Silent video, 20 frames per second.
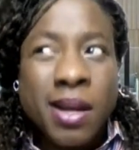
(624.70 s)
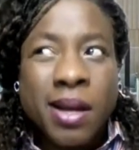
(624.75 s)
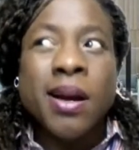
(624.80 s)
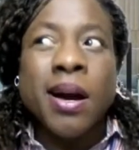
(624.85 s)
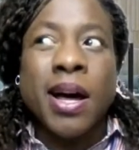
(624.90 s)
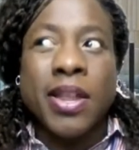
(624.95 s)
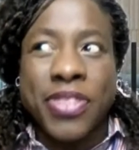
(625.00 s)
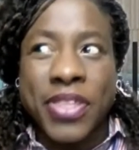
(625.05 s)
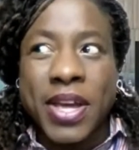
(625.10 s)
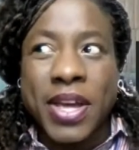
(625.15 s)

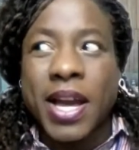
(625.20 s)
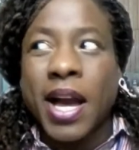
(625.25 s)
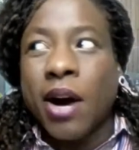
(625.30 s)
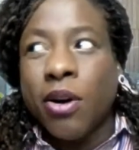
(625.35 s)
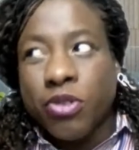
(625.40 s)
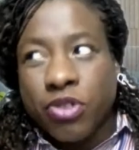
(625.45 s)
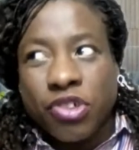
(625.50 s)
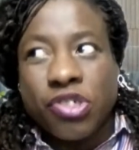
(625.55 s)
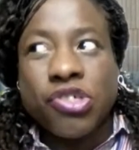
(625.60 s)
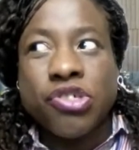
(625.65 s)
I think I'll
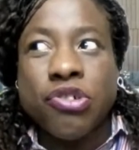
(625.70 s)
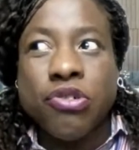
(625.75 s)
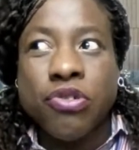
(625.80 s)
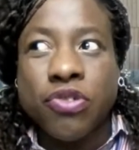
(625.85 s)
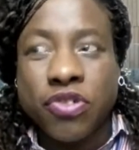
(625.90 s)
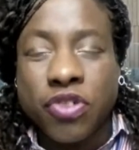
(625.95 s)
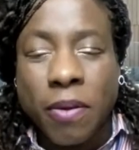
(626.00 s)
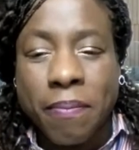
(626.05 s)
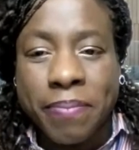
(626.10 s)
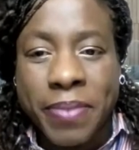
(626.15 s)
just choose
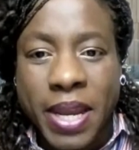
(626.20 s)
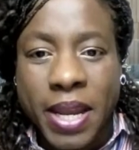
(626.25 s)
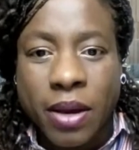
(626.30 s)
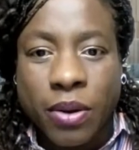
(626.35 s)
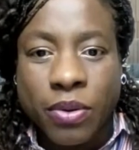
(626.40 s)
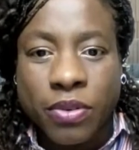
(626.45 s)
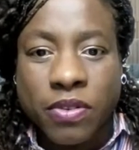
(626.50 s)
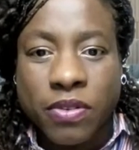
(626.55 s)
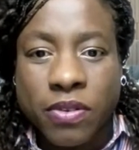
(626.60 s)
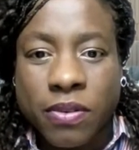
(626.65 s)
something
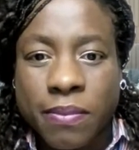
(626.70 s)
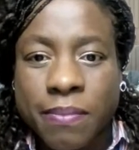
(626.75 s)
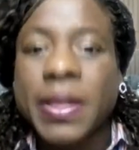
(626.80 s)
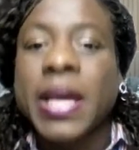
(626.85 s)
else.